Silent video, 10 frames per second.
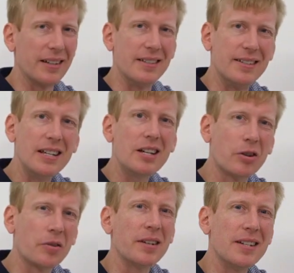a
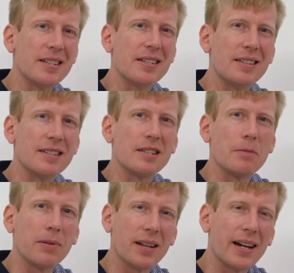decrease in
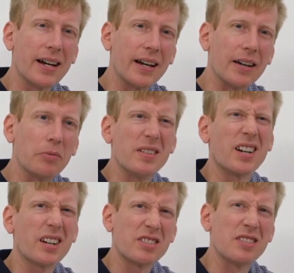supply,
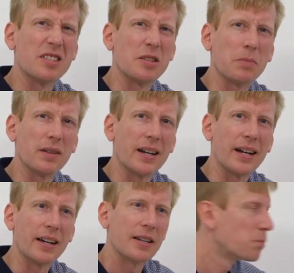reduction in
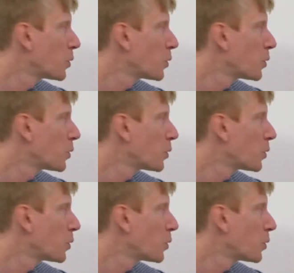supply.